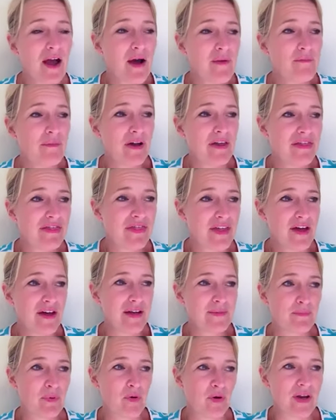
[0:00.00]
My
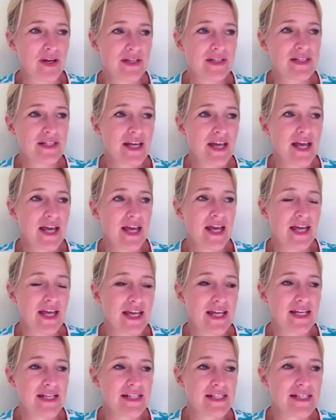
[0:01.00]
third point
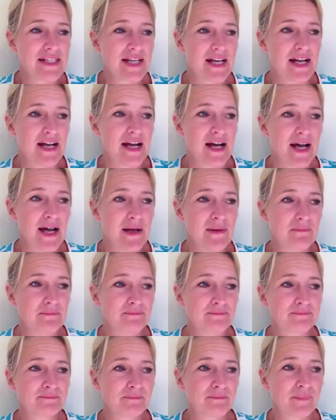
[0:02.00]
is
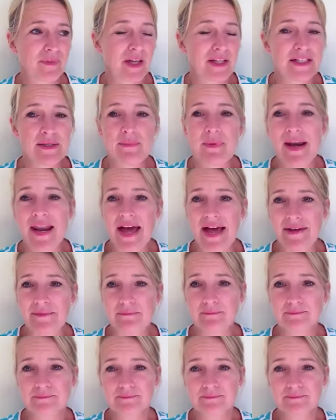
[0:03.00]
to plan.